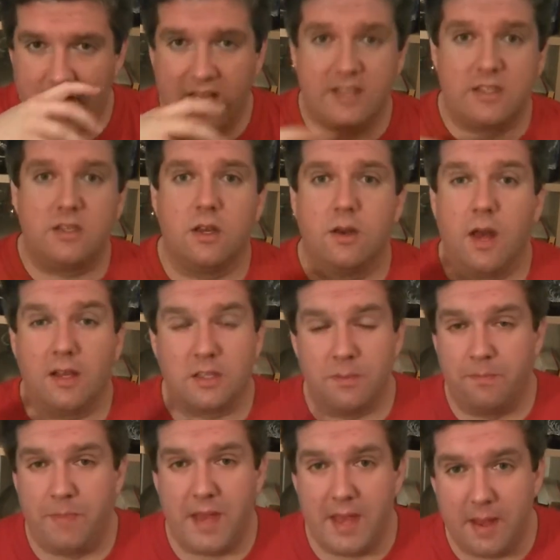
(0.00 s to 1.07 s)
as a as a
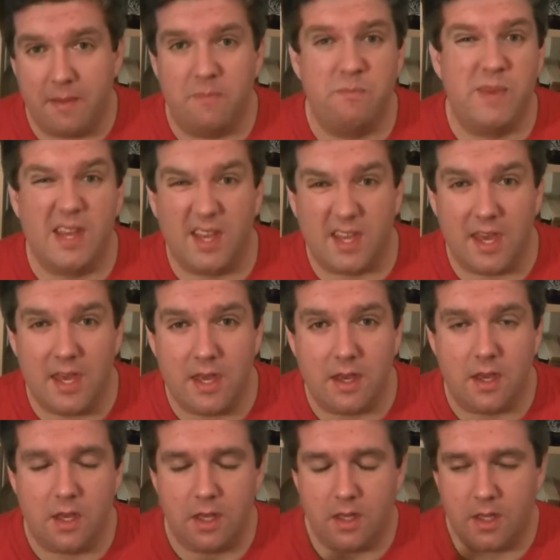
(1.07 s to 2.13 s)
beer beer
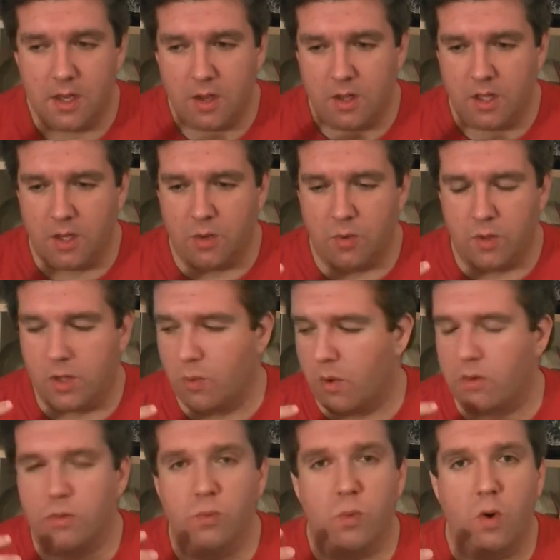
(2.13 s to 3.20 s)
geek, you, you you
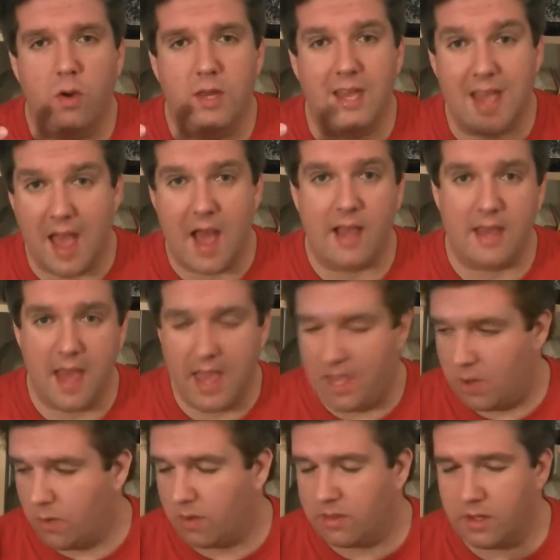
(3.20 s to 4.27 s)
want what you can't get.
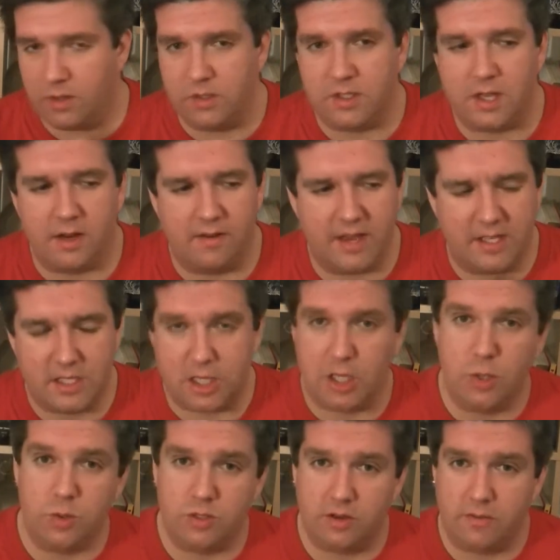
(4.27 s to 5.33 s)
You want these kind of
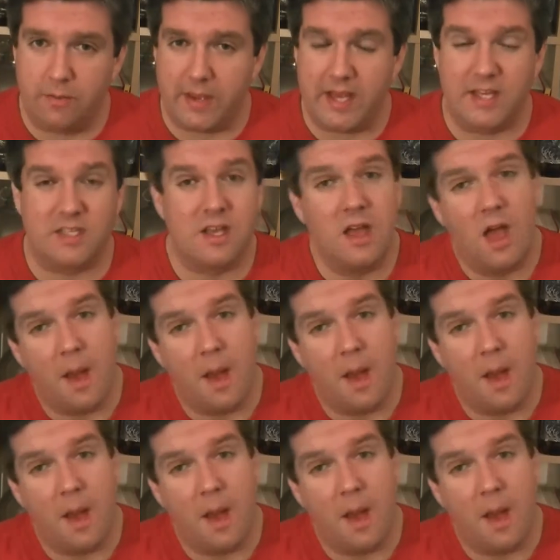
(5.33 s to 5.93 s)
exclusive beers.